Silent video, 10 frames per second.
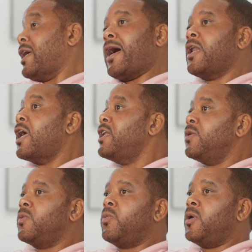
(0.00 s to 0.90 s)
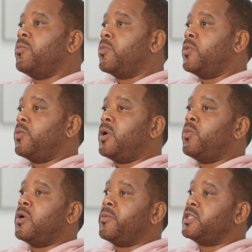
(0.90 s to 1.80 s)
I did it with
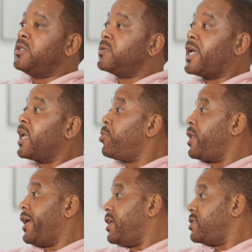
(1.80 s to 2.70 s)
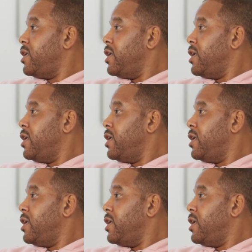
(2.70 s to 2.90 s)
one woman. She was like a plant.